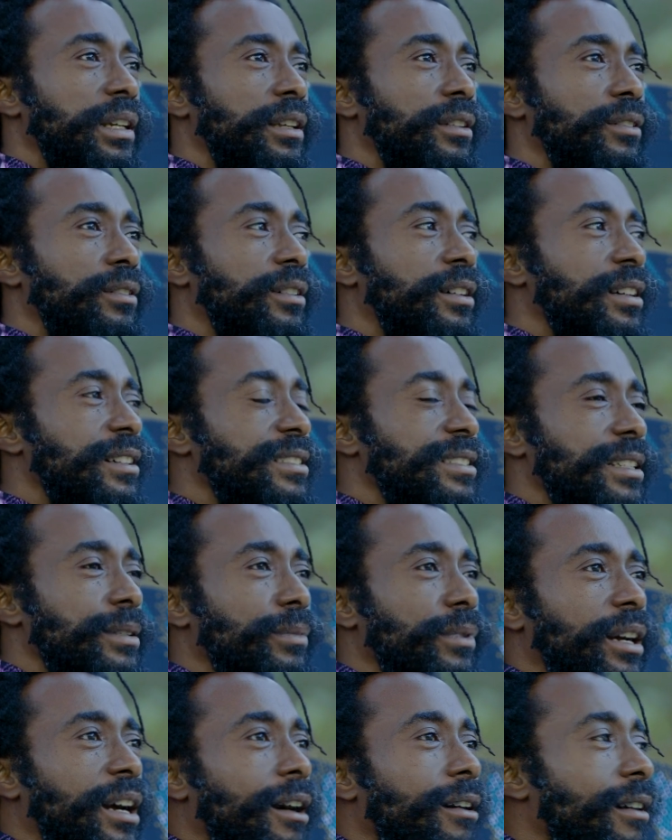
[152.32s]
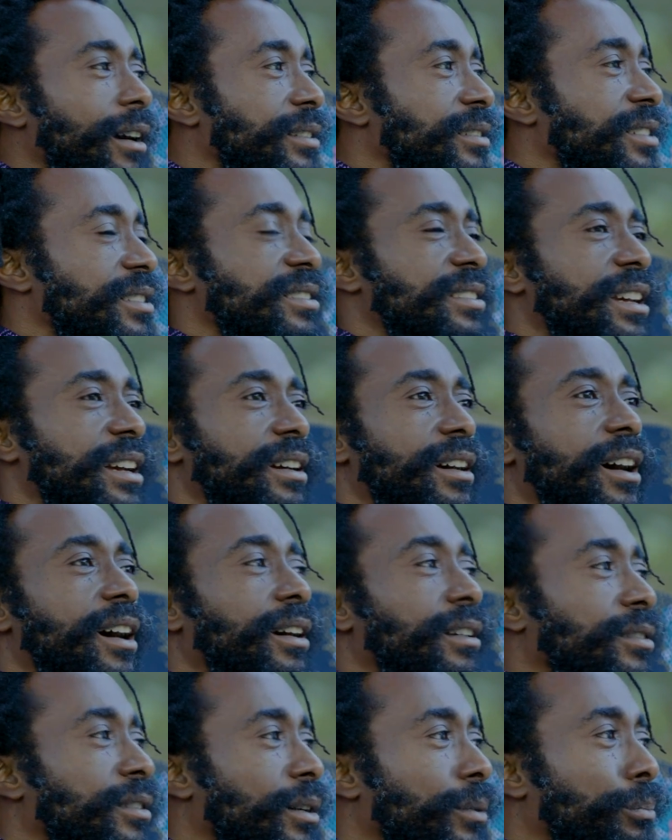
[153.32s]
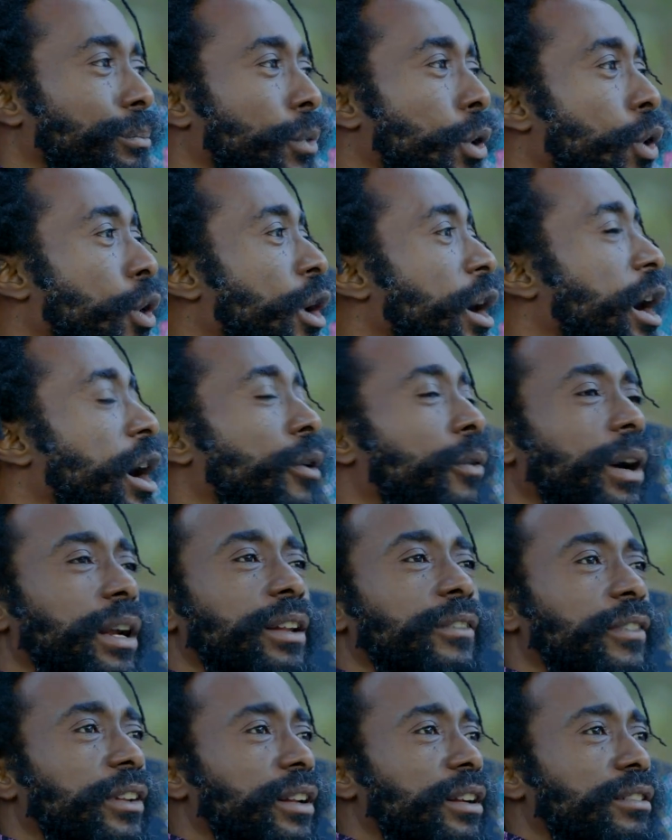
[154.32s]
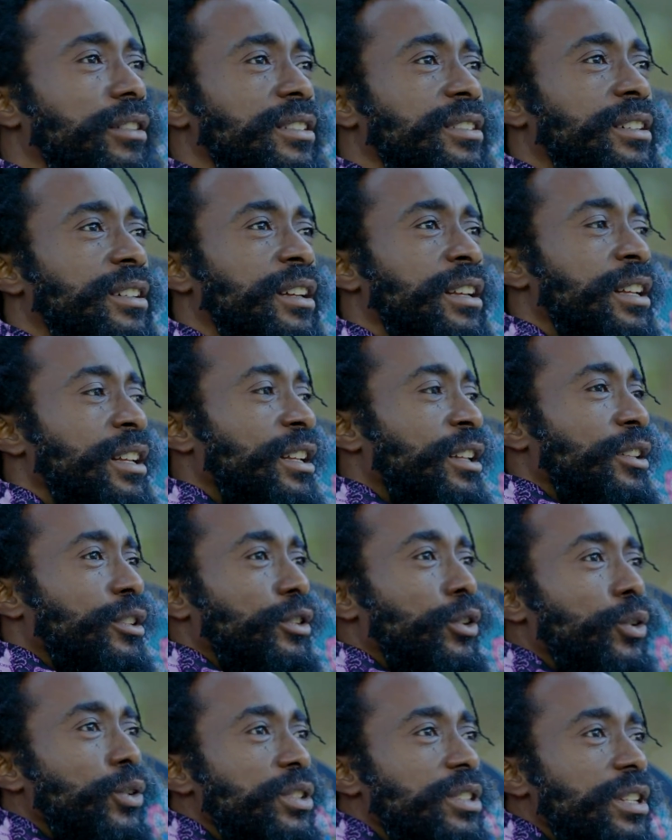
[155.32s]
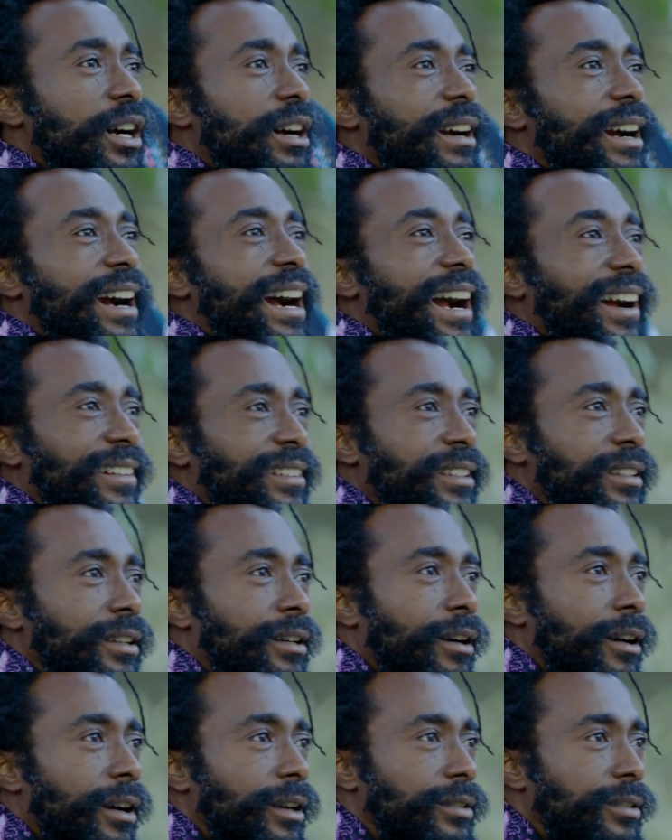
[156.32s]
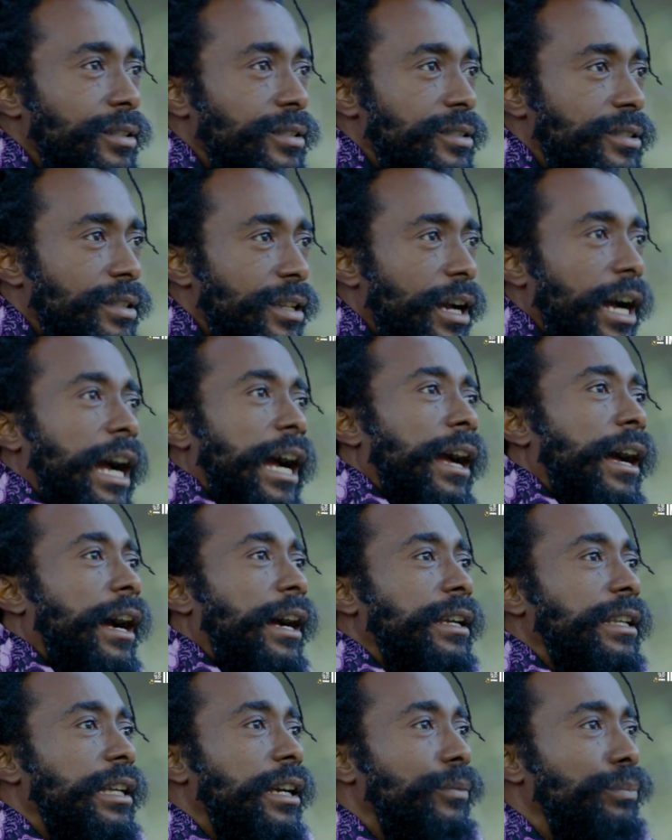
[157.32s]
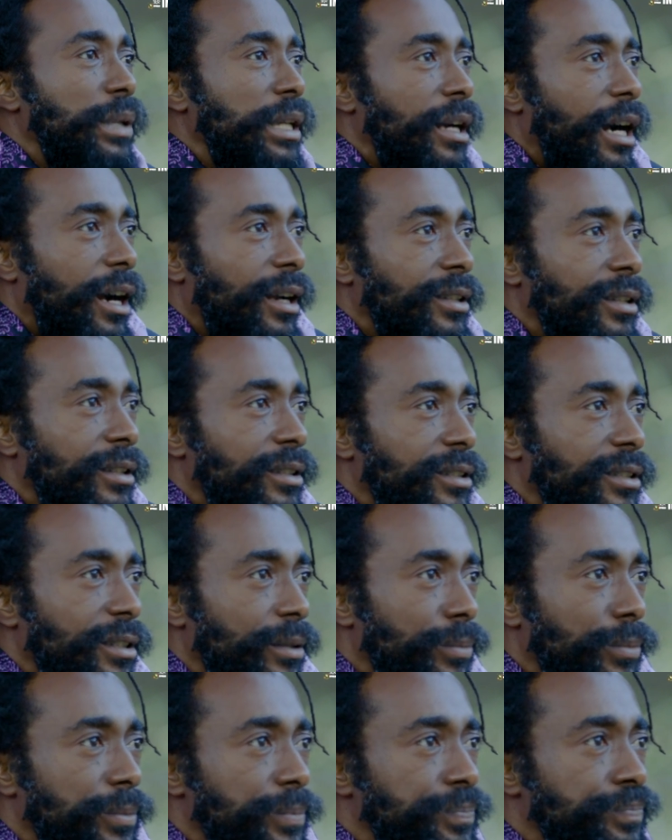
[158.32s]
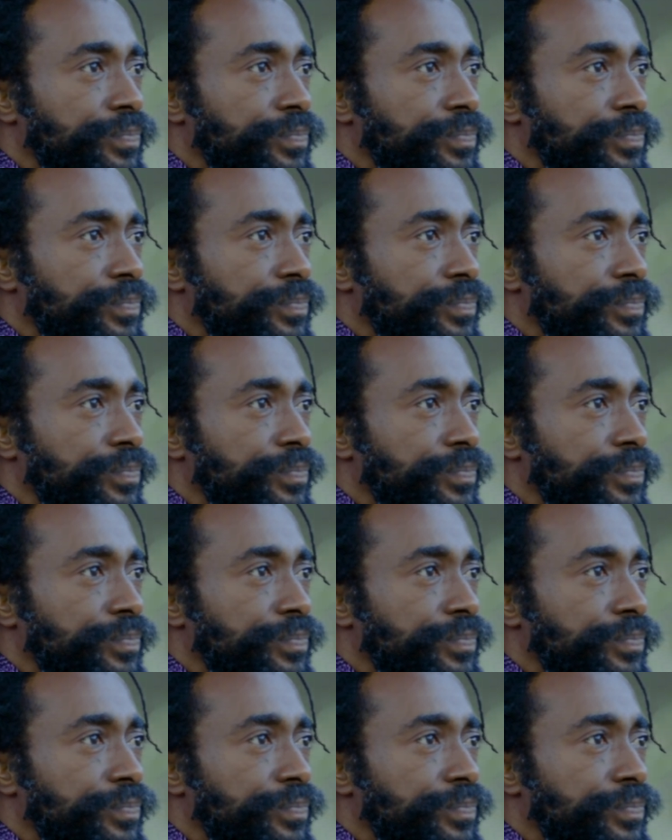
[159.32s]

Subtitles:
you know, because them characters like Actor Boy or whatever, because those are acting characters. I give a big acting tip.